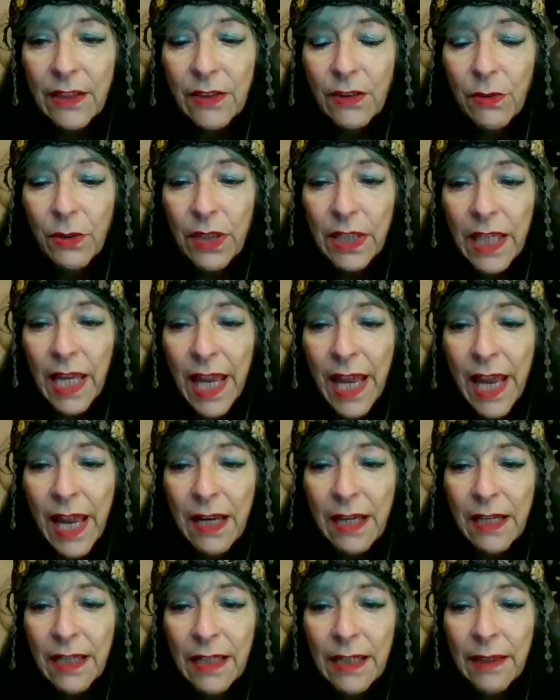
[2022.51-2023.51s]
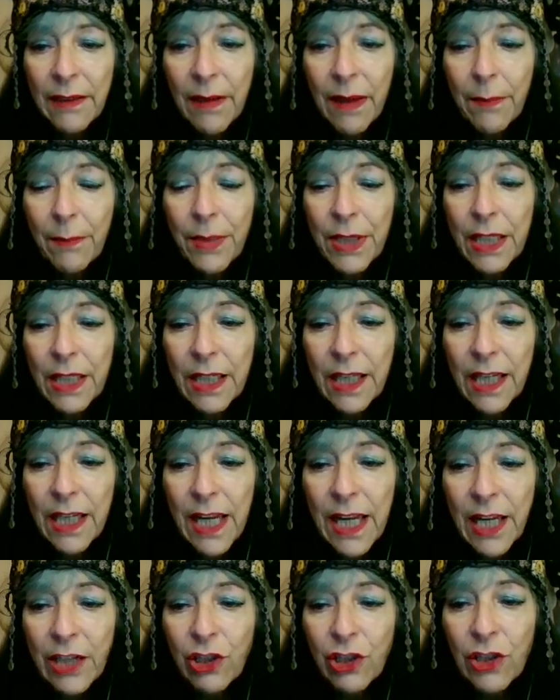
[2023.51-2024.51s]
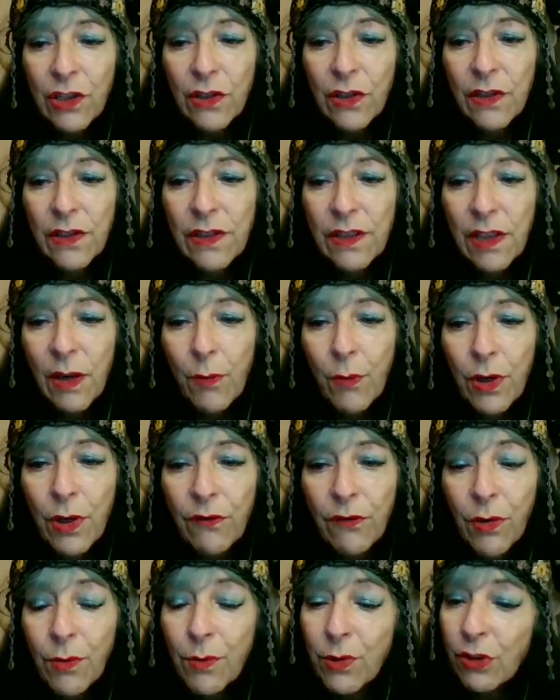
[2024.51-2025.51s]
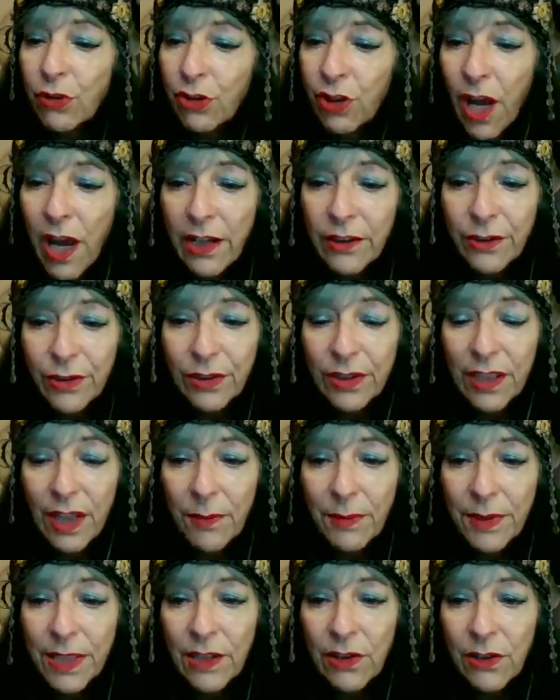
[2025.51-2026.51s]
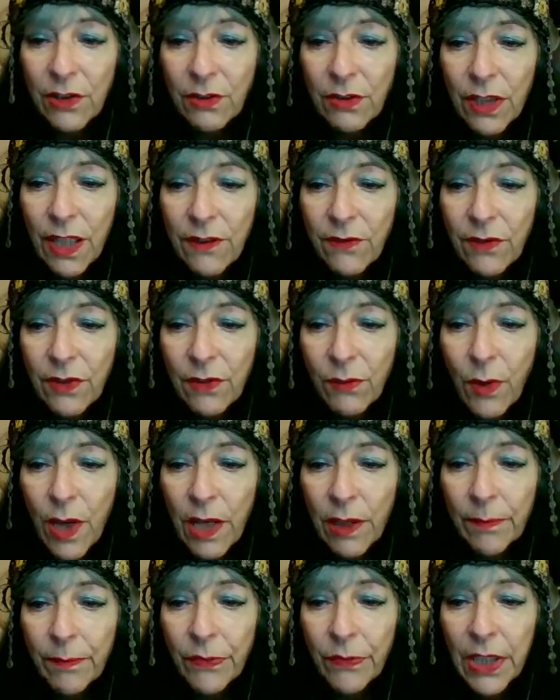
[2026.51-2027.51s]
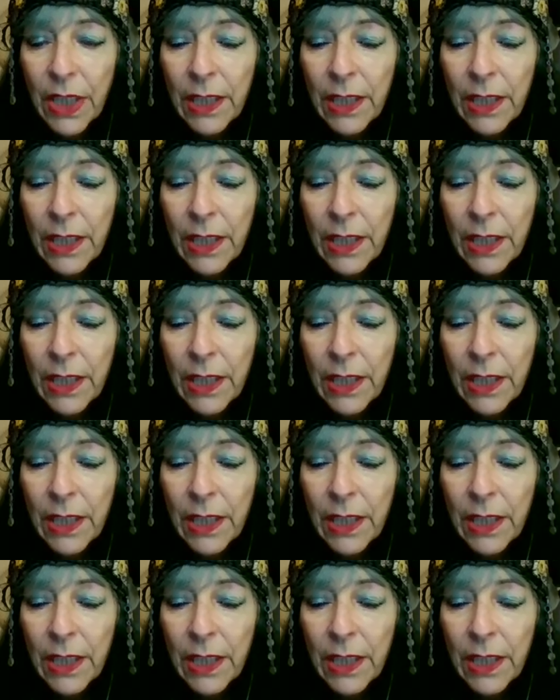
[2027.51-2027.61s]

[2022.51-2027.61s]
So it can be a connection to someone from your childhood coming into your life as well.